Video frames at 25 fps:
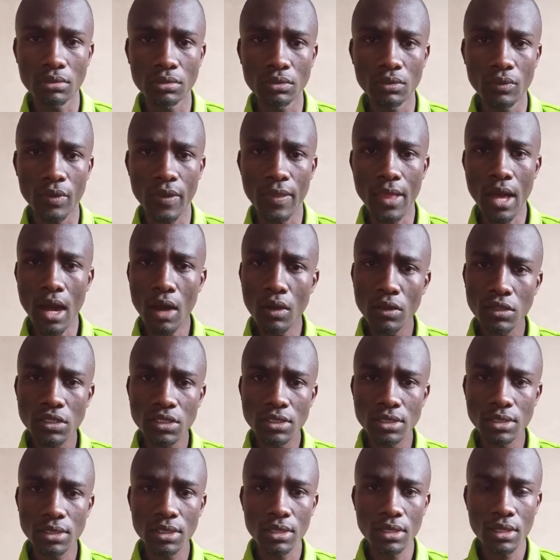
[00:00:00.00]

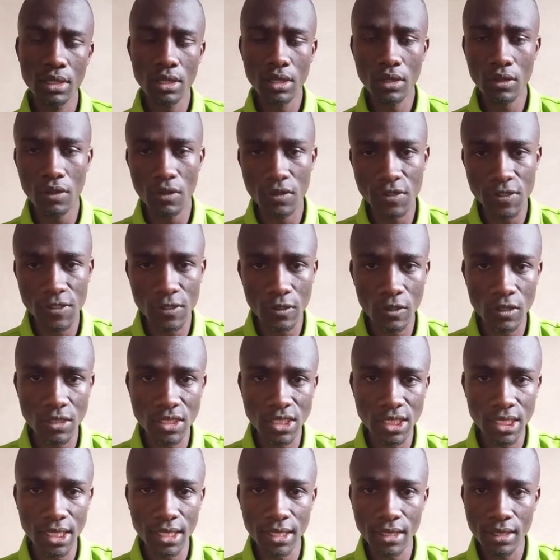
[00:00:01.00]
without
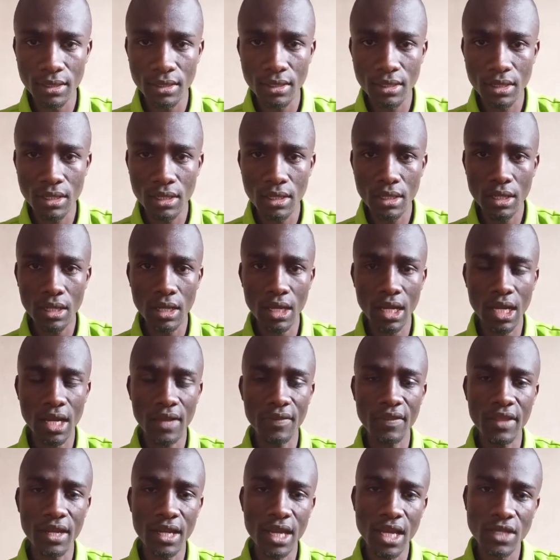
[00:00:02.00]
consulting
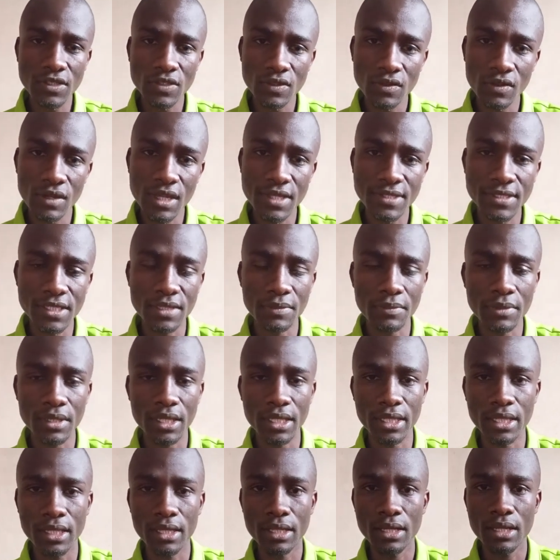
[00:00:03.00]
the National
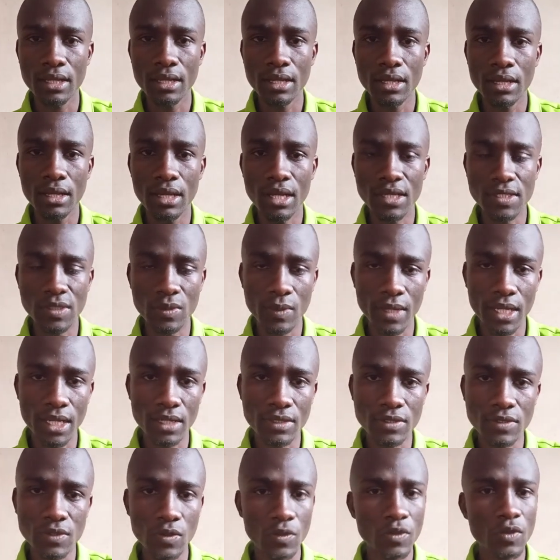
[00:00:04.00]
Assembly as well.
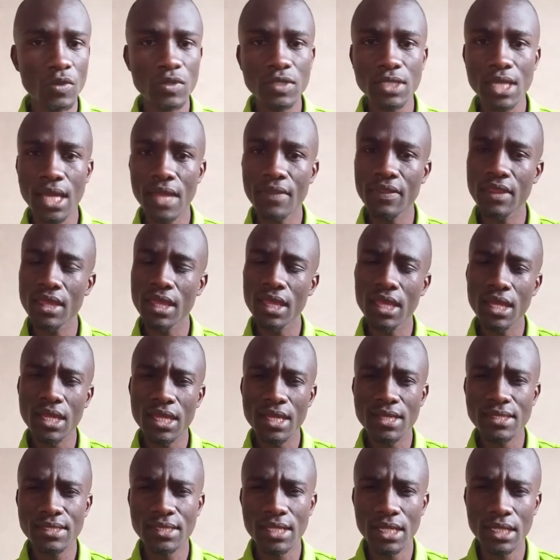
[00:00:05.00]
So those are the
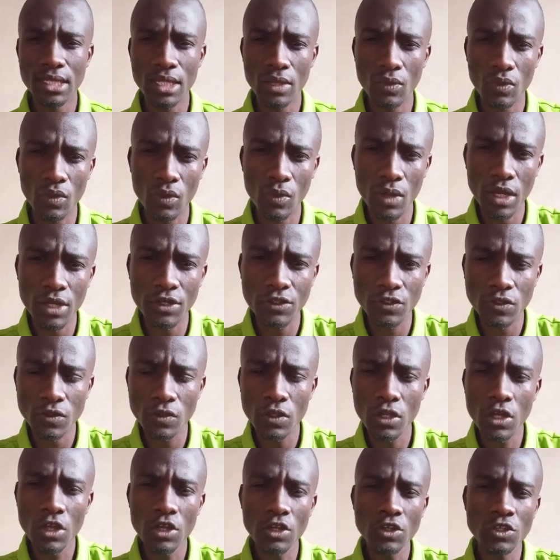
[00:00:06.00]
areas that I would want
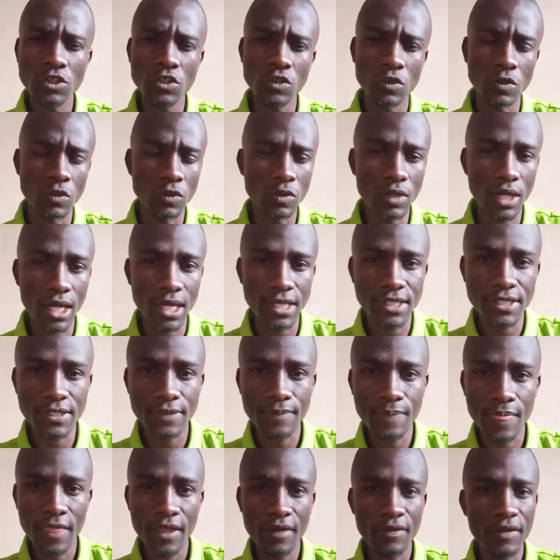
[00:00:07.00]
you to look
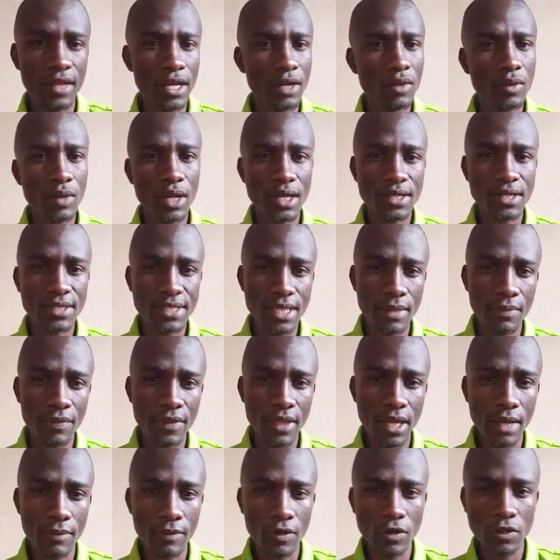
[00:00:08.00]
at. Then look at
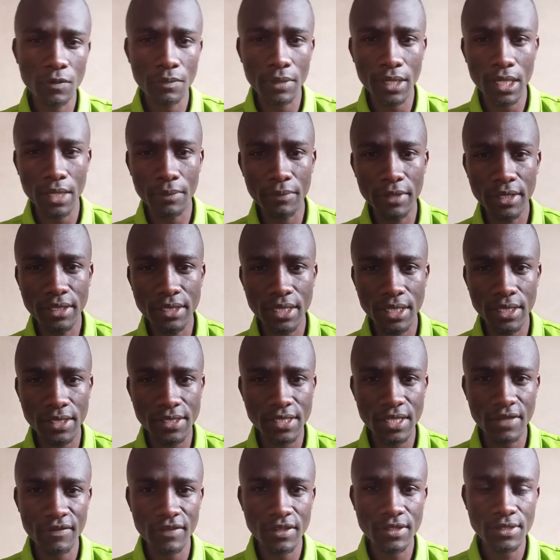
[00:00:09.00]
something about Parliamentary
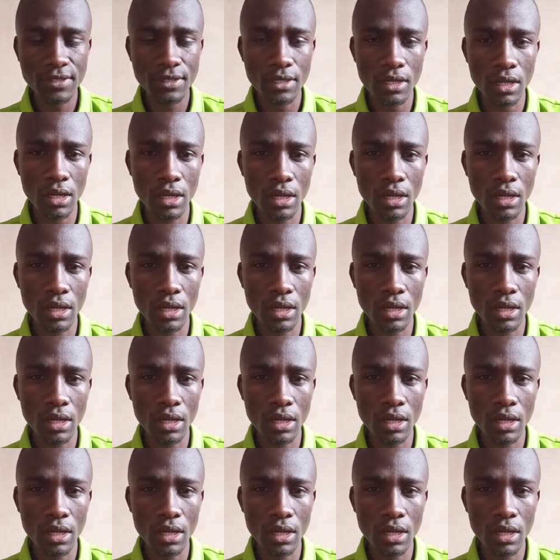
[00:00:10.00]
Service